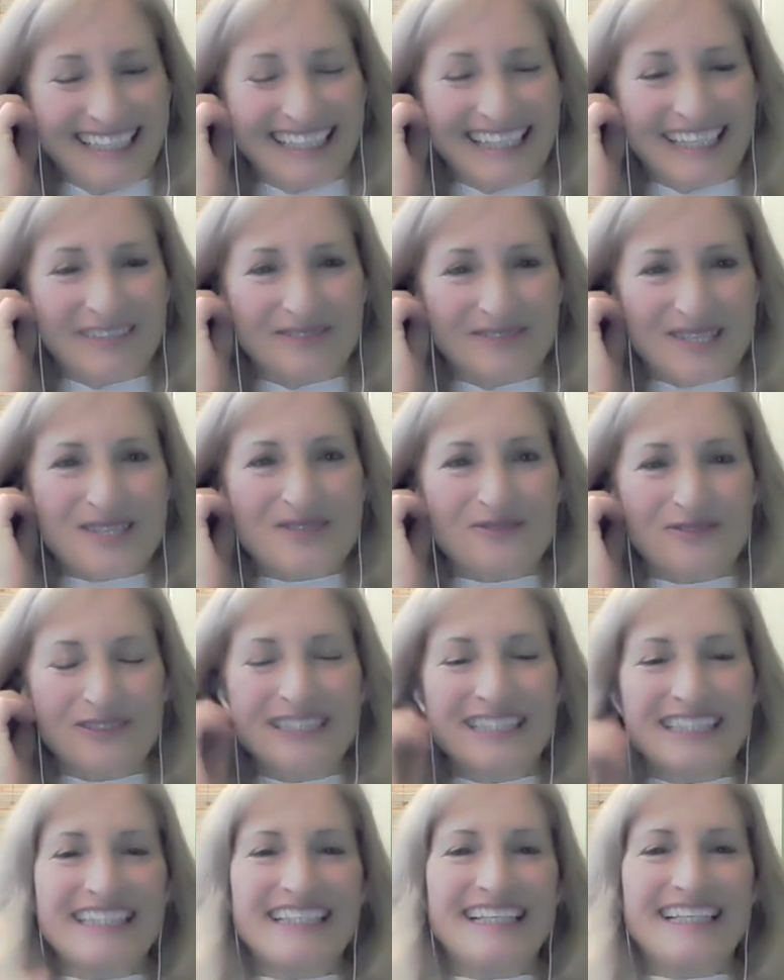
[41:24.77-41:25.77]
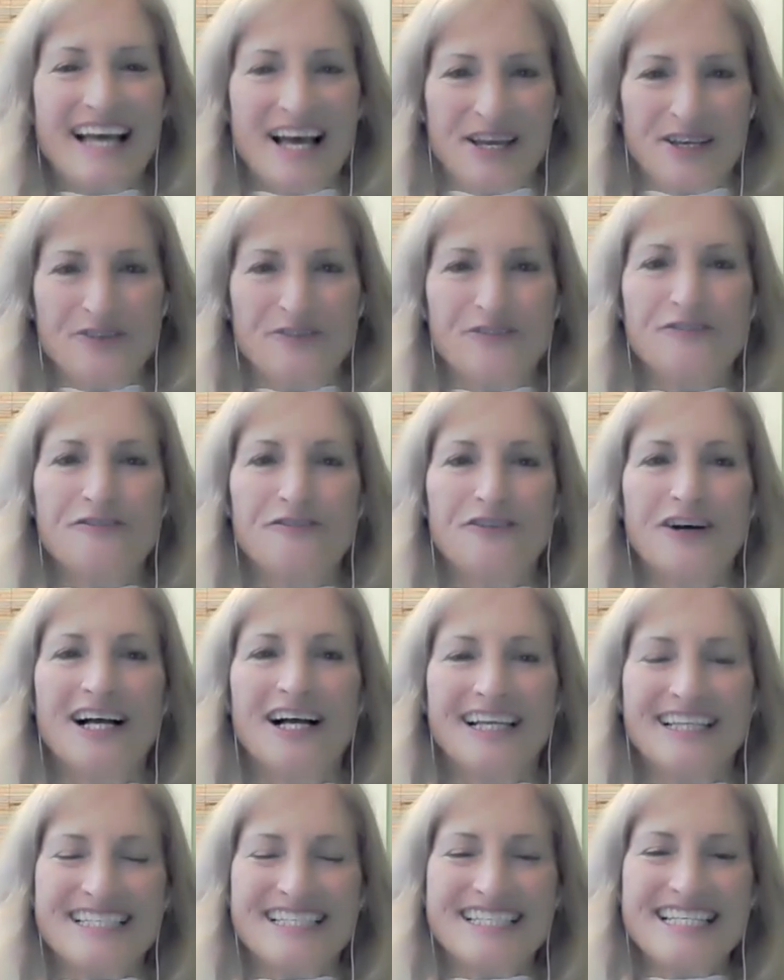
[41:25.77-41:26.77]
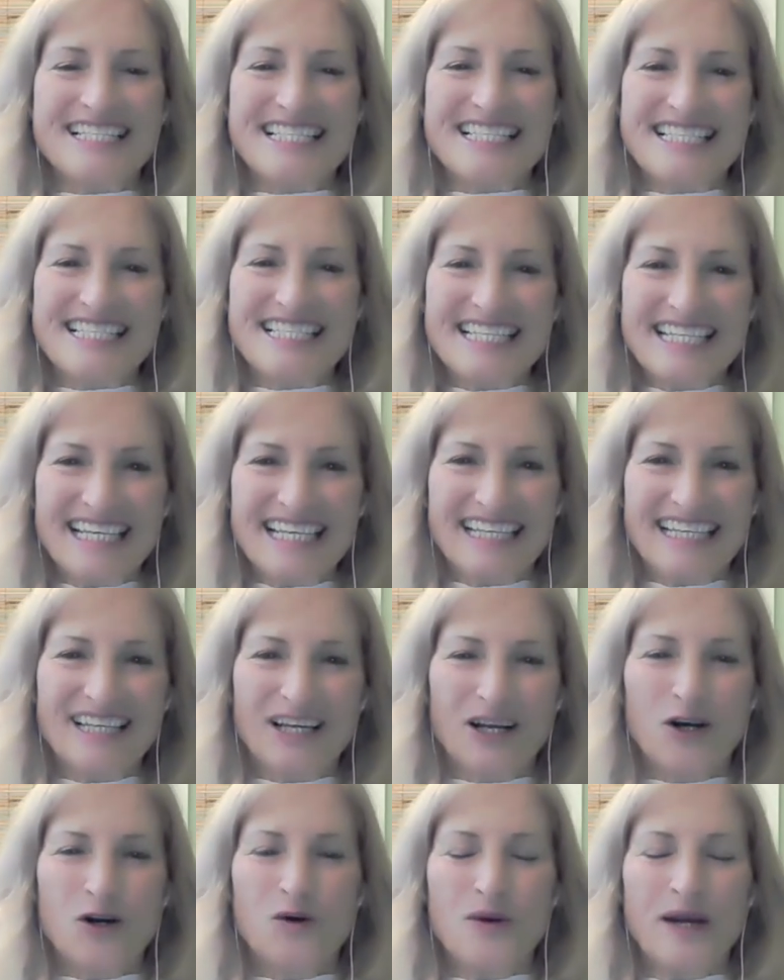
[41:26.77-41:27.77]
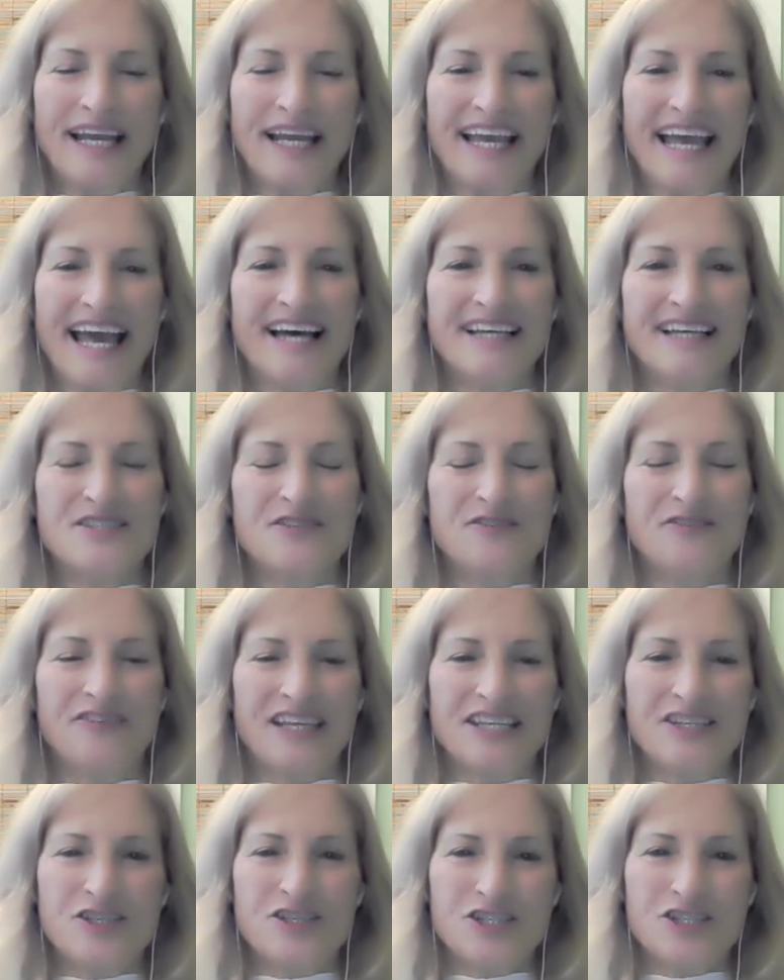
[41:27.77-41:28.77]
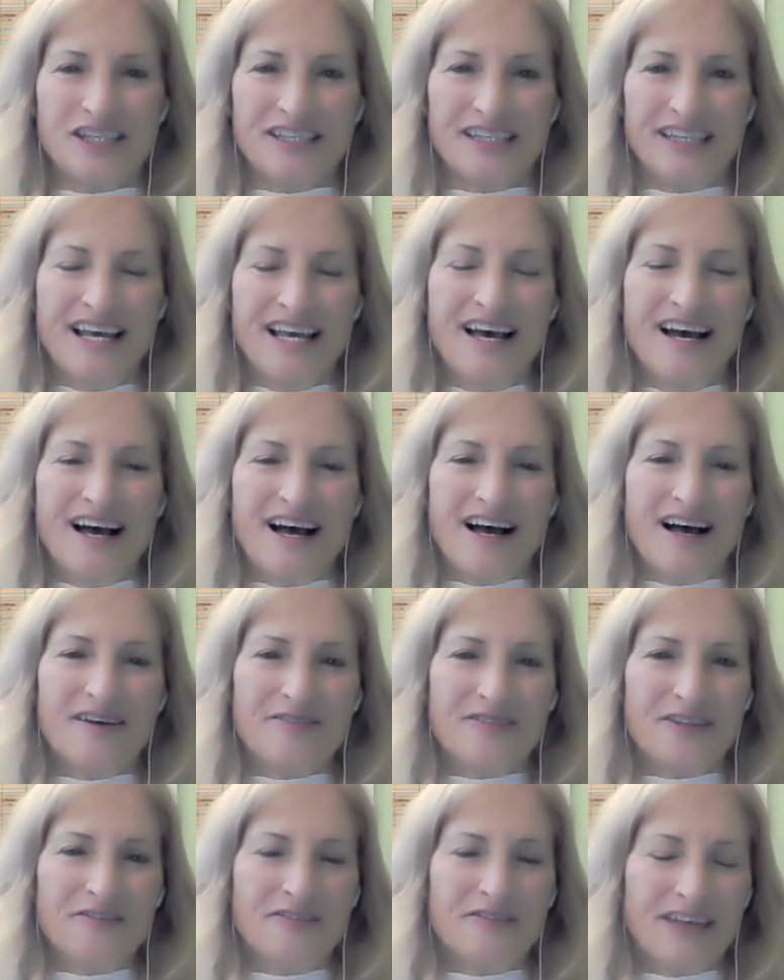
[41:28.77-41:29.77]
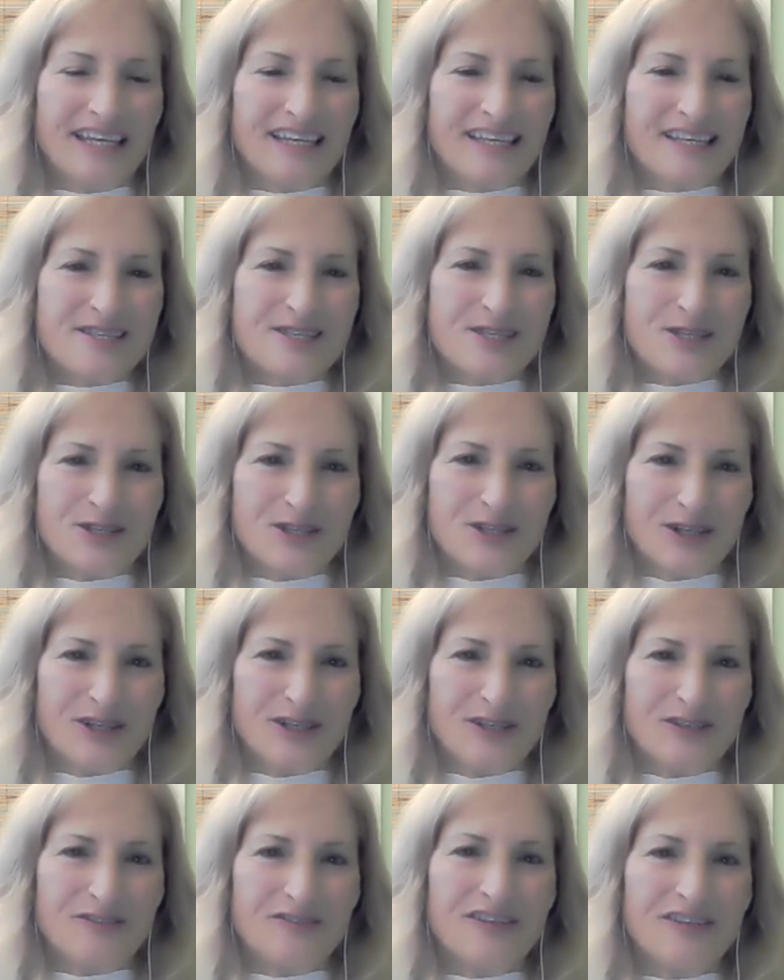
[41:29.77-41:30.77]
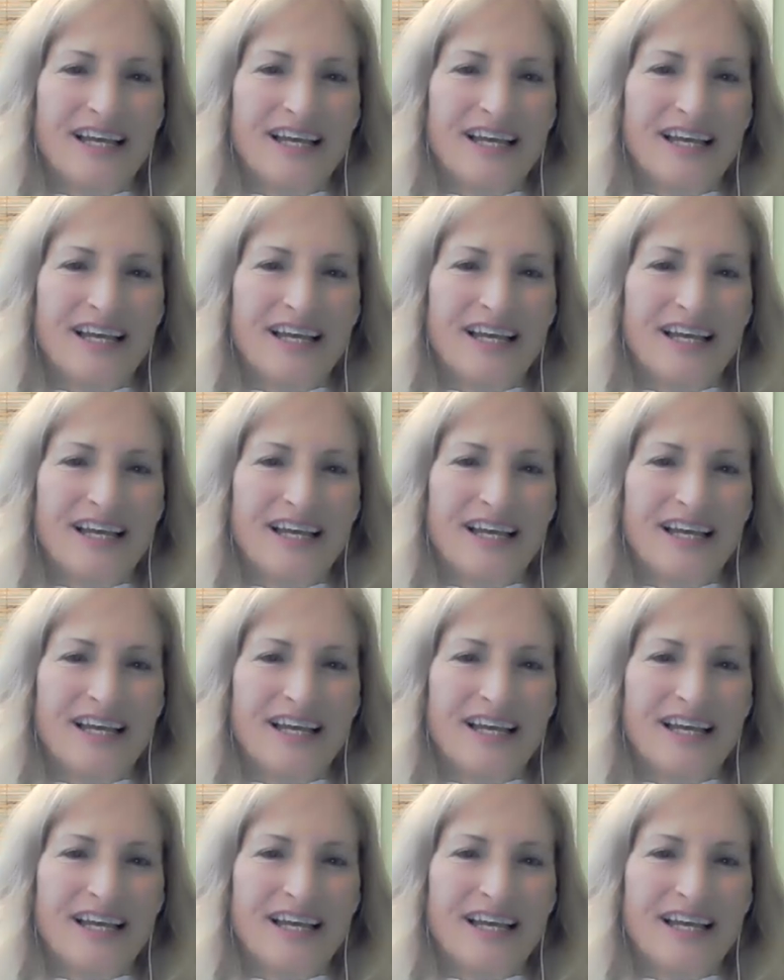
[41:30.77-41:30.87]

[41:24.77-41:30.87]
It was really kind of fun to see the quick activation of the vagus nerve.